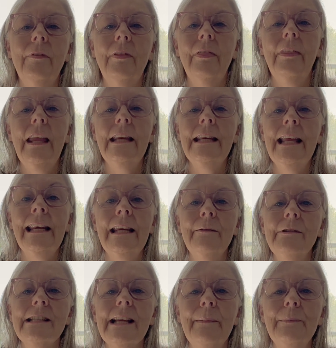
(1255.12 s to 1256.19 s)
their nanny
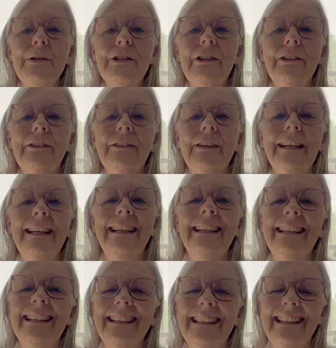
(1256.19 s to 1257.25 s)
was up to,
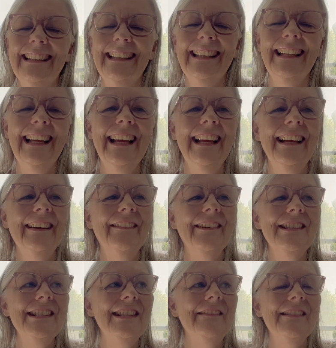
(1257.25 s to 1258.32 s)
what
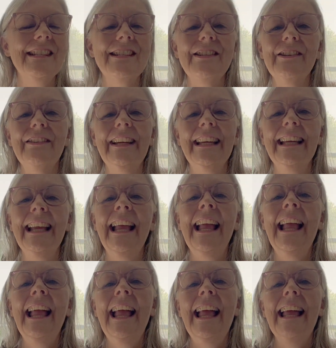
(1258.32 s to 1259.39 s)
she was doing.
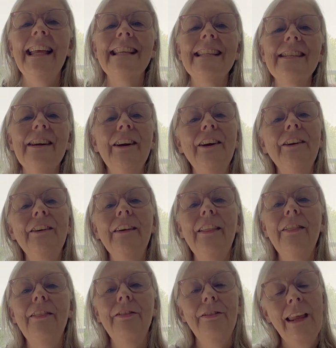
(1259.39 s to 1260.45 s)
So
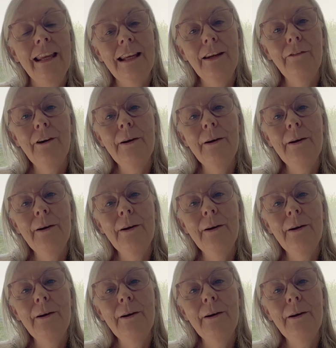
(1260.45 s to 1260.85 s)
thank you very